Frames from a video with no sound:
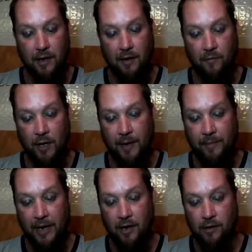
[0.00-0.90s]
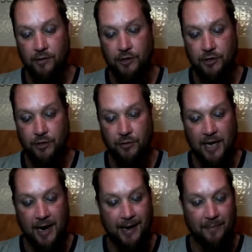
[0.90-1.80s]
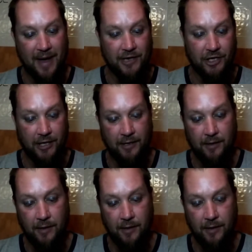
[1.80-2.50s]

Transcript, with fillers: of what can be called Teutonic magic.